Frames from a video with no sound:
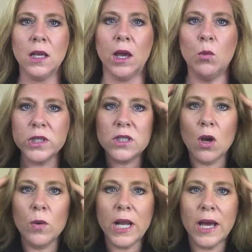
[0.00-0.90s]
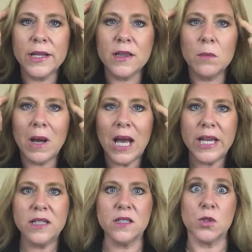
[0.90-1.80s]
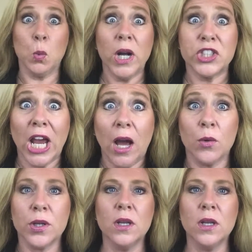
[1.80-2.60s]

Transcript: And what's going on in the mind is, watch out!